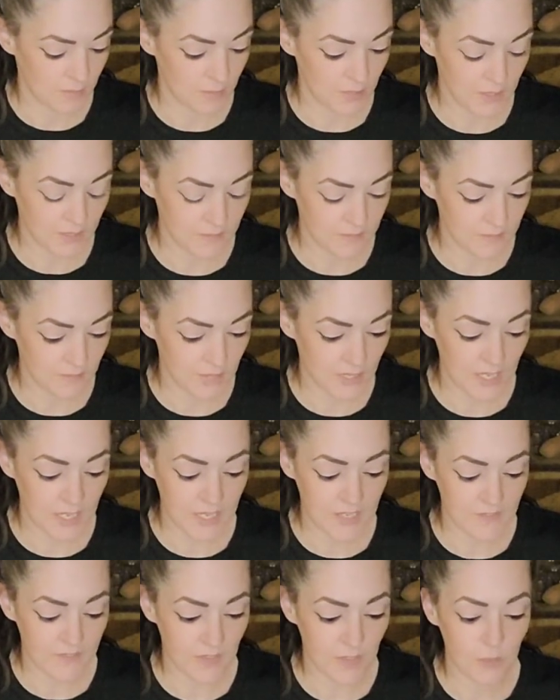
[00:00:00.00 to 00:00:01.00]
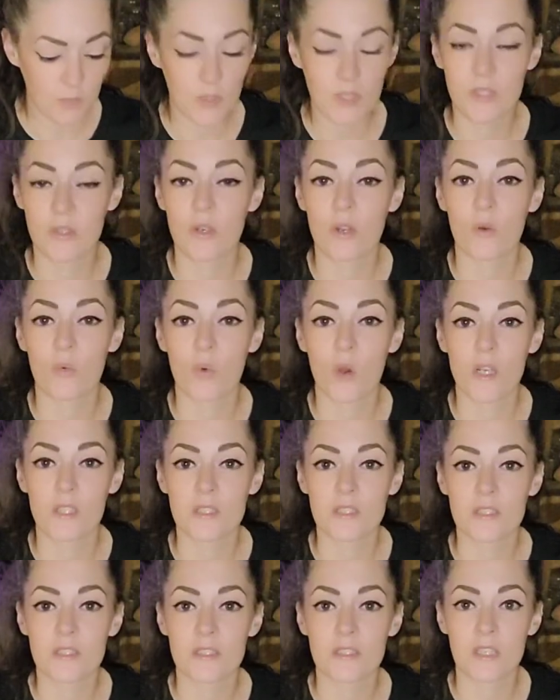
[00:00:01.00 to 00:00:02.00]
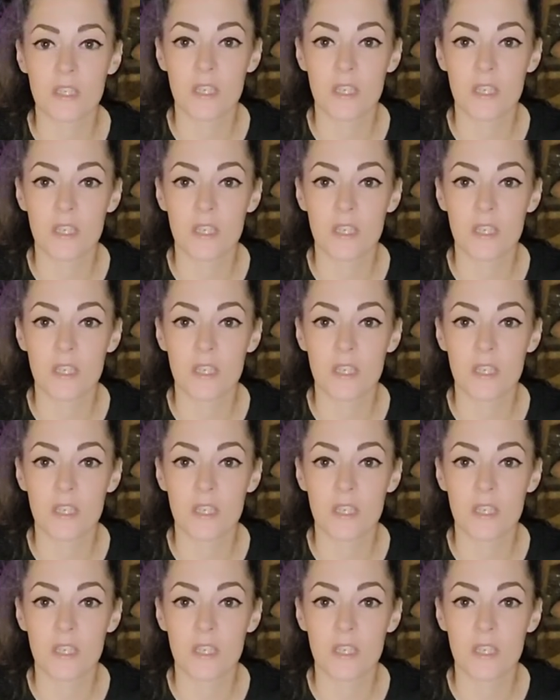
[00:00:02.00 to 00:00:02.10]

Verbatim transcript: But yeah, if anyone wants